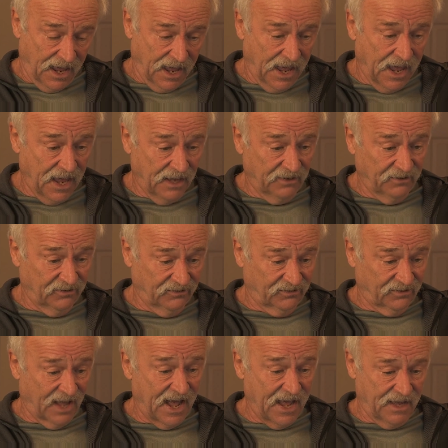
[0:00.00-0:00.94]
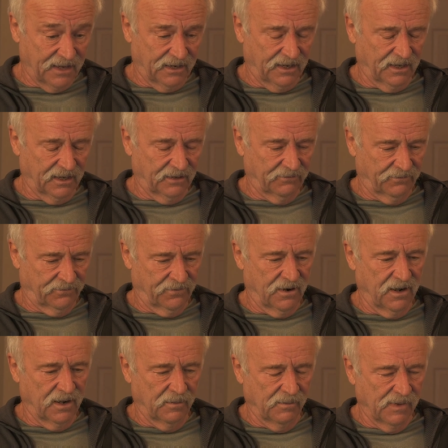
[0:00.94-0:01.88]
anxiety
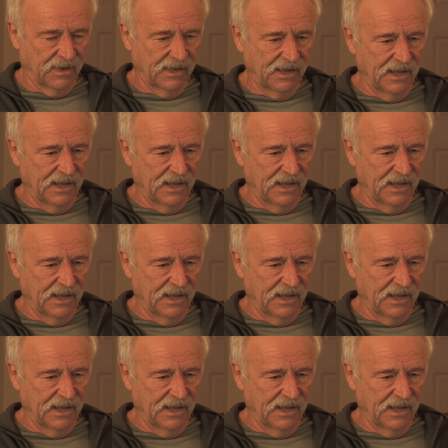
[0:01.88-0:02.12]
from.